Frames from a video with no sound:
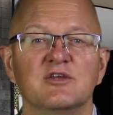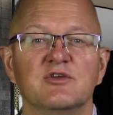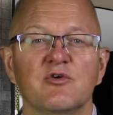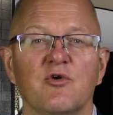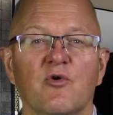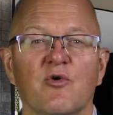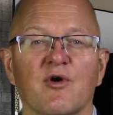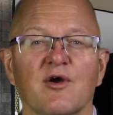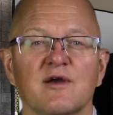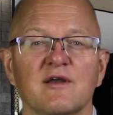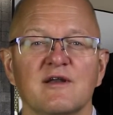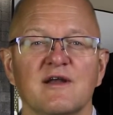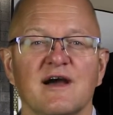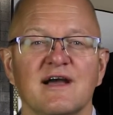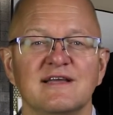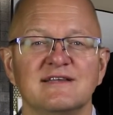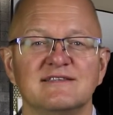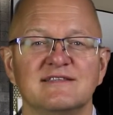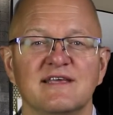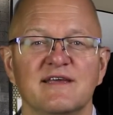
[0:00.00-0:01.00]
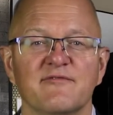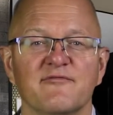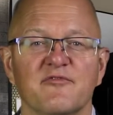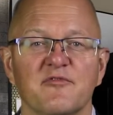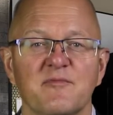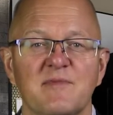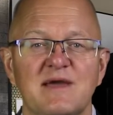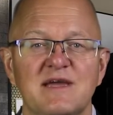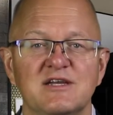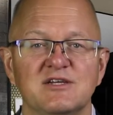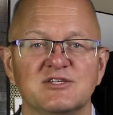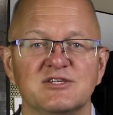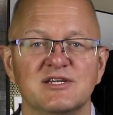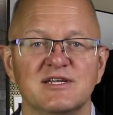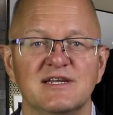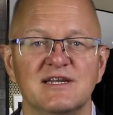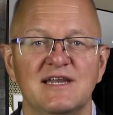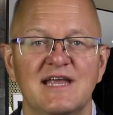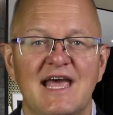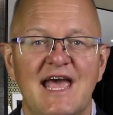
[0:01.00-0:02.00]
to organize the
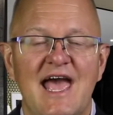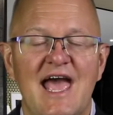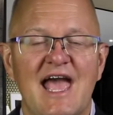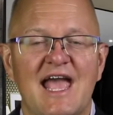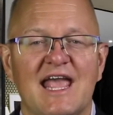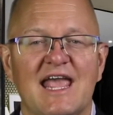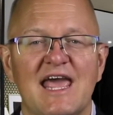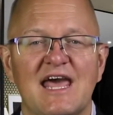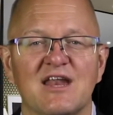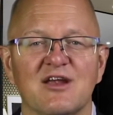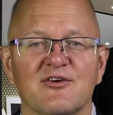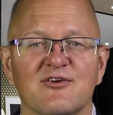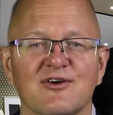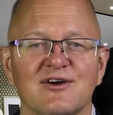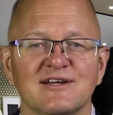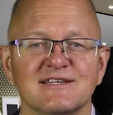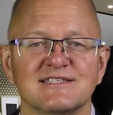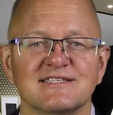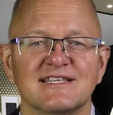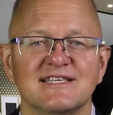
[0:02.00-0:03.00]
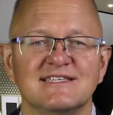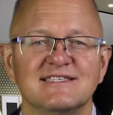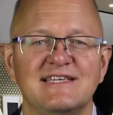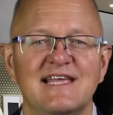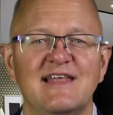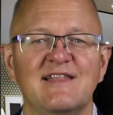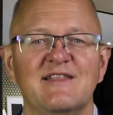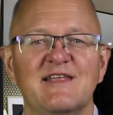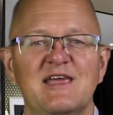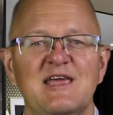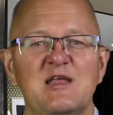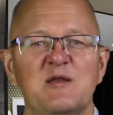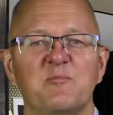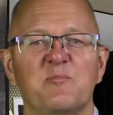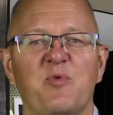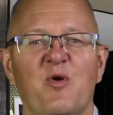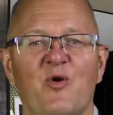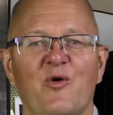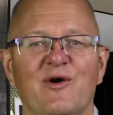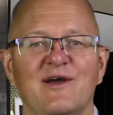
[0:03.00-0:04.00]
information and get across the salient
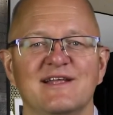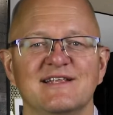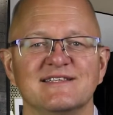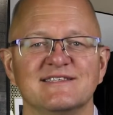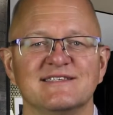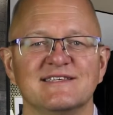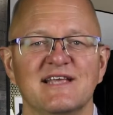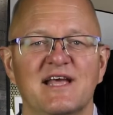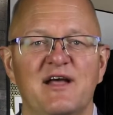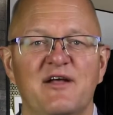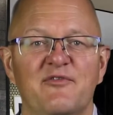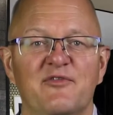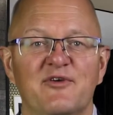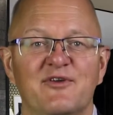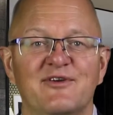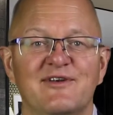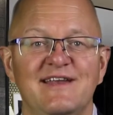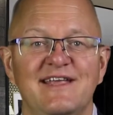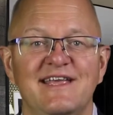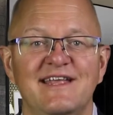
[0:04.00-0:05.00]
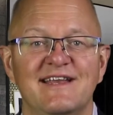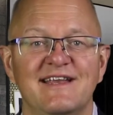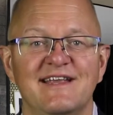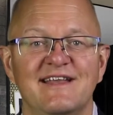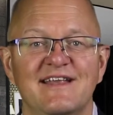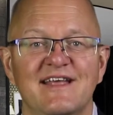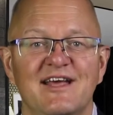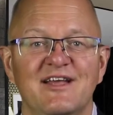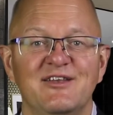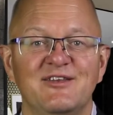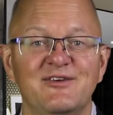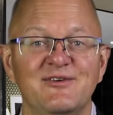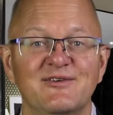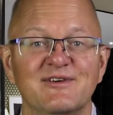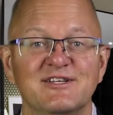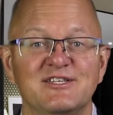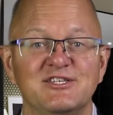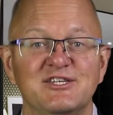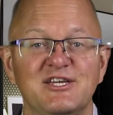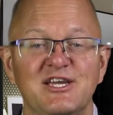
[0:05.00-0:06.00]
points that are needed to
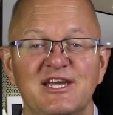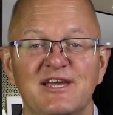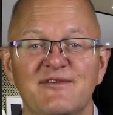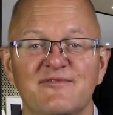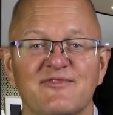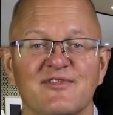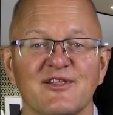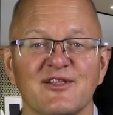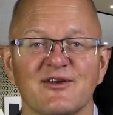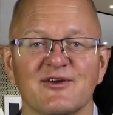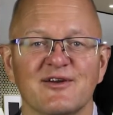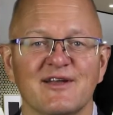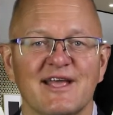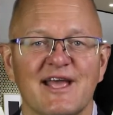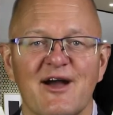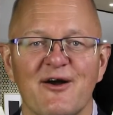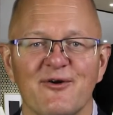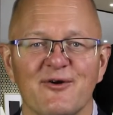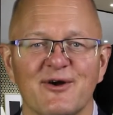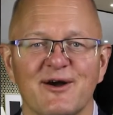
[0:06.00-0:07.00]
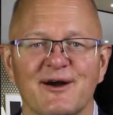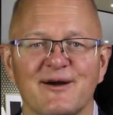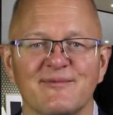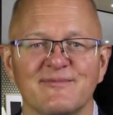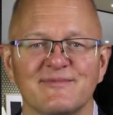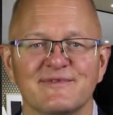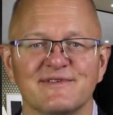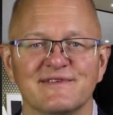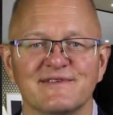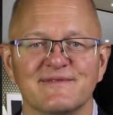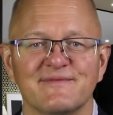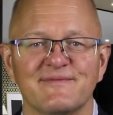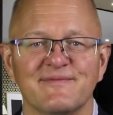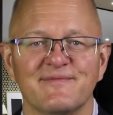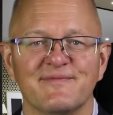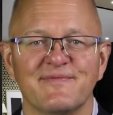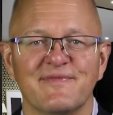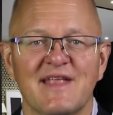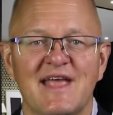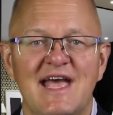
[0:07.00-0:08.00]
achieve the learning outcomes.
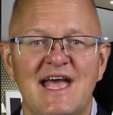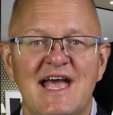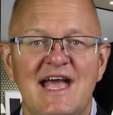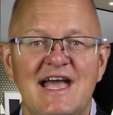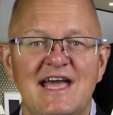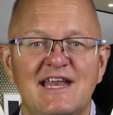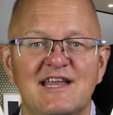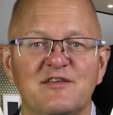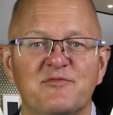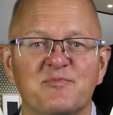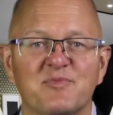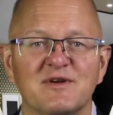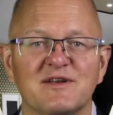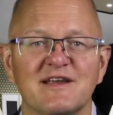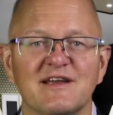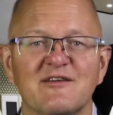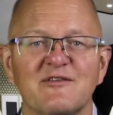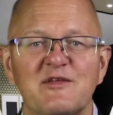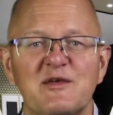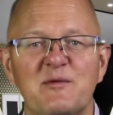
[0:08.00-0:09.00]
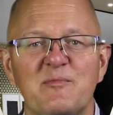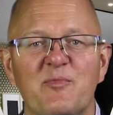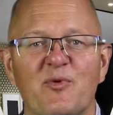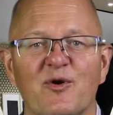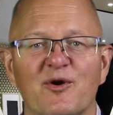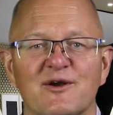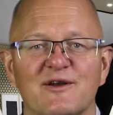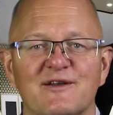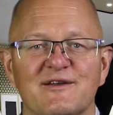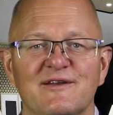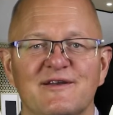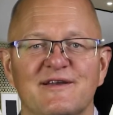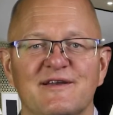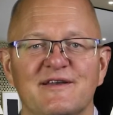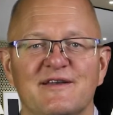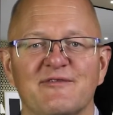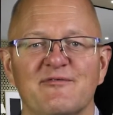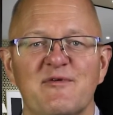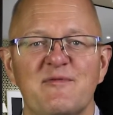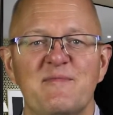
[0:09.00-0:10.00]
It is particularly important
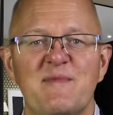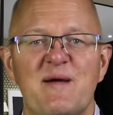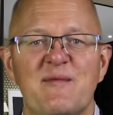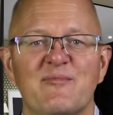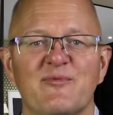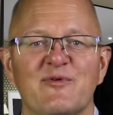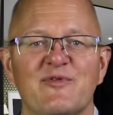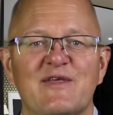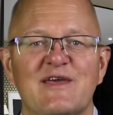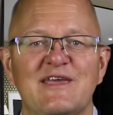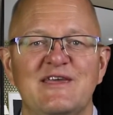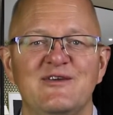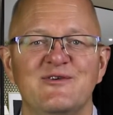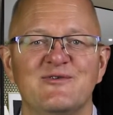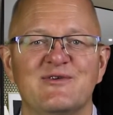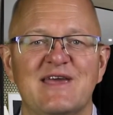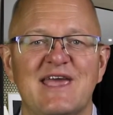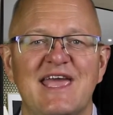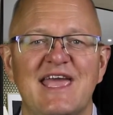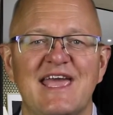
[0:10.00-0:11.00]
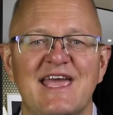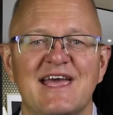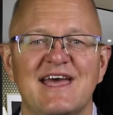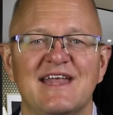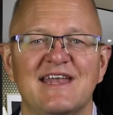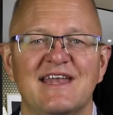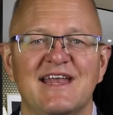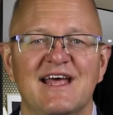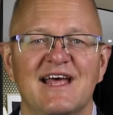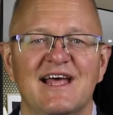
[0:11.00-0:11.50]
to remember that you can't